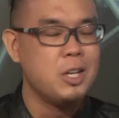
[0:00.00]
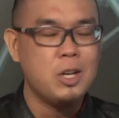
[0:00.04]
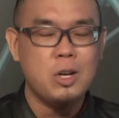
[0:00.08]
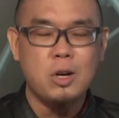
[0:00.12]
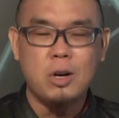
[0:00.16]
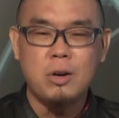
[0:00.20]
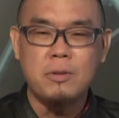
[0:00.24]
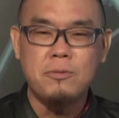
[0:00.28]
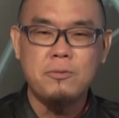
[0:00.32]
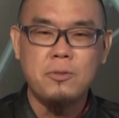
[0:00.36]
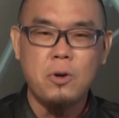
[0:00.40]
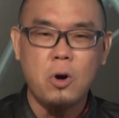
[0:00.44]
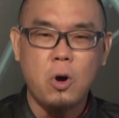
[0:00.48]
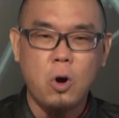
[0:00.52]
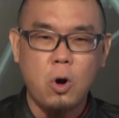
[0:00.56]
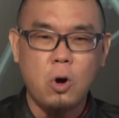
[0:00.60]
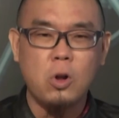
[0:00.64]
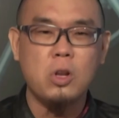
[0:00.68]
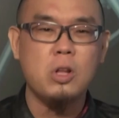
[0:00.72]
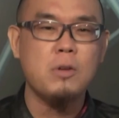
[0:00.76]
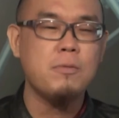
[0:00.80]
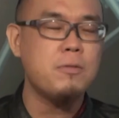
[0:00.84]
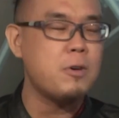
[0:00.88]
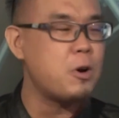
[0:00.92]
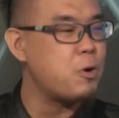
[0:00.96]
of all
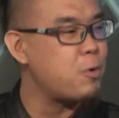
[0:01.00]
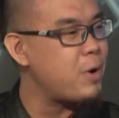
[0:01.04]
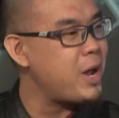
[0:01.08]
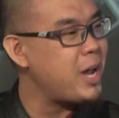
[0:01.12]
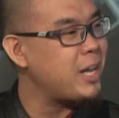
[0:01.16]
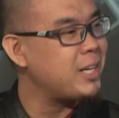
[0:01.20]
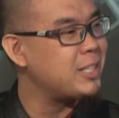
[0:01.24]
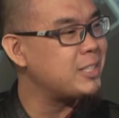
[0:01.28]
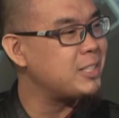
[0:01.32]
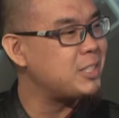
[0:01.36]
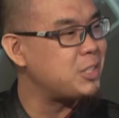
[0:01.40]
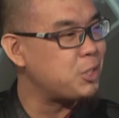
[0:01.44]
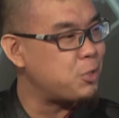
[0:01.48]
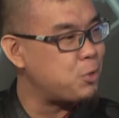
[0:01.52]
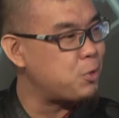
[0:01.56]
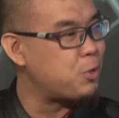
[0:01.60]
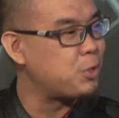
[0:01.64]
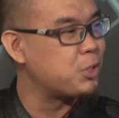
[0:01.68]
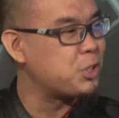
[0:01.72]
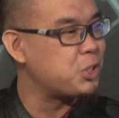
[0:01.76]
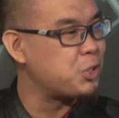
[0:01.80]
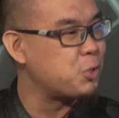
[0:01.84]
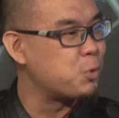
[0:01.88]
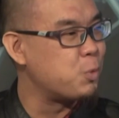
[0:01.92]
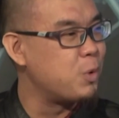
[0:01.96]
of our riders
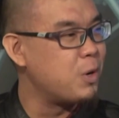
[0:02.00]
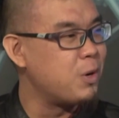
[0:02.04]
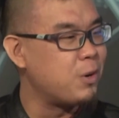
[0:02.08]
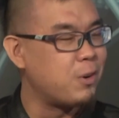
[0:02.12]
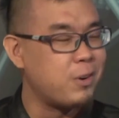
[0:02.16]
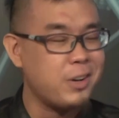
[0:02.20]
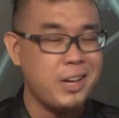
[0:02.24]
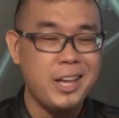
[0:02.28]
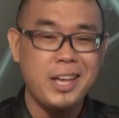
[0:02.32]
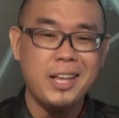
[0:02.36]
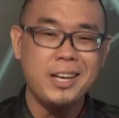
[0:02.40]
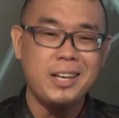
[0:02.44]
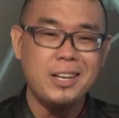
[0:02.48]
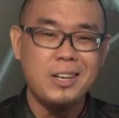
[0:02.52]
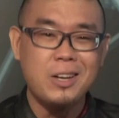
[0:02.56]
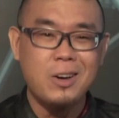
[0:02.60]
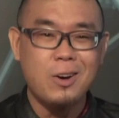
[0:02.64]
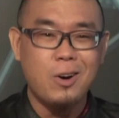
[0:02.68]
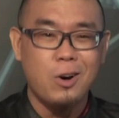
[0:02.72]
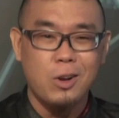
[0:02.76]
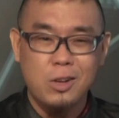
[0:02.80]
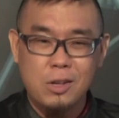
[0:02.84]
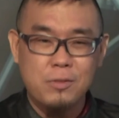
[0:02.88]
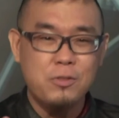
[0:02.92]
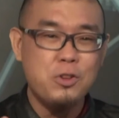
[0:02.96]
across the world and
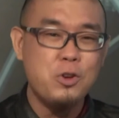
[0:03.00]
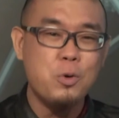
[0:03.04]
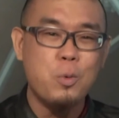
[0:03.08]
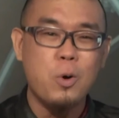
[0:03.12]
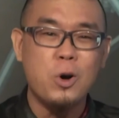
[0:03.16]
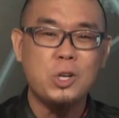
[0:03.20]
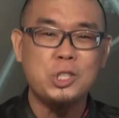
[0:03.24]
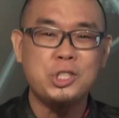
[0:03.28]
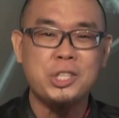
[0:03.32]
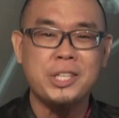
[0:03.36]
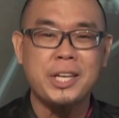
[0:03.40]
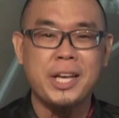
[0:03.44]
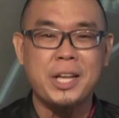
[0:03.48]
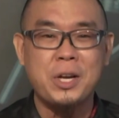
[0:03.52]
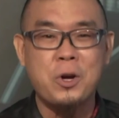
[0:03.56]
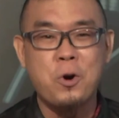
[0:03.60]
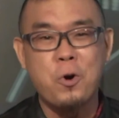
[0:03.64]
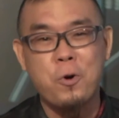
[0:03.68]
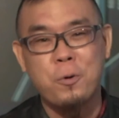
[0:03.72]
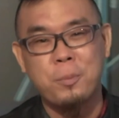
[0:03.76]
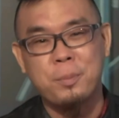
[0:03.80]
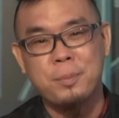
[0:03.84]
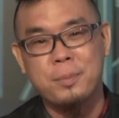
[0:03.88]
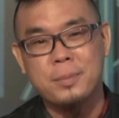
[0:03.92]
all of you watching at home.